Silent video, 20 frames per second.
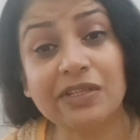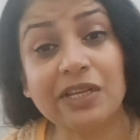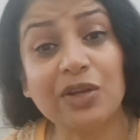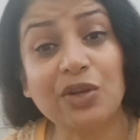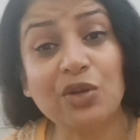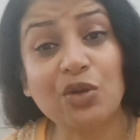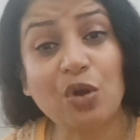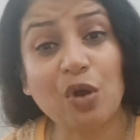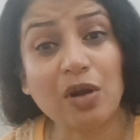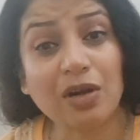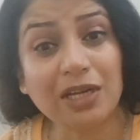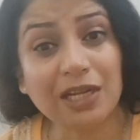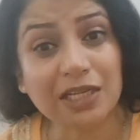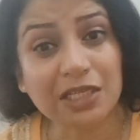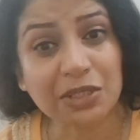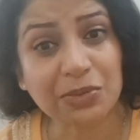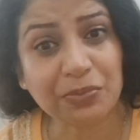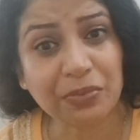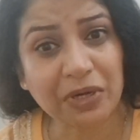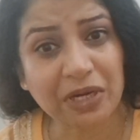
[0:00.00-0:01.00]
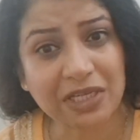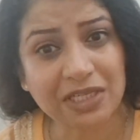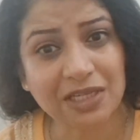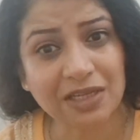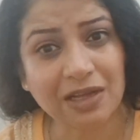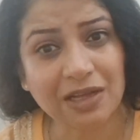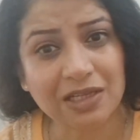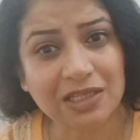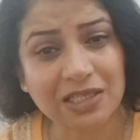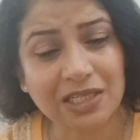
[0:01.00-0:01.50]
and not
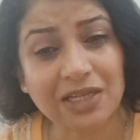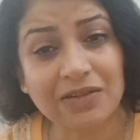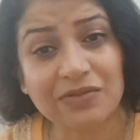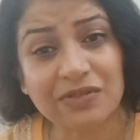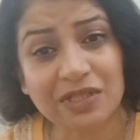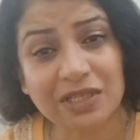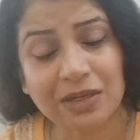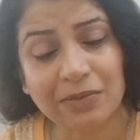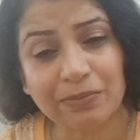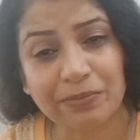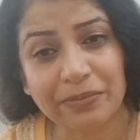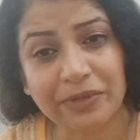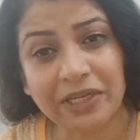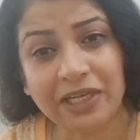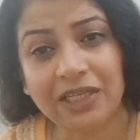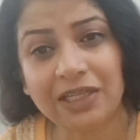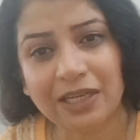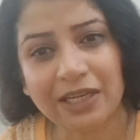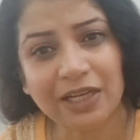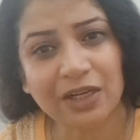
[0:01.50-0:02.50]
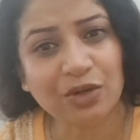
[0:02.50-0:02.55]
expressing ourselves completely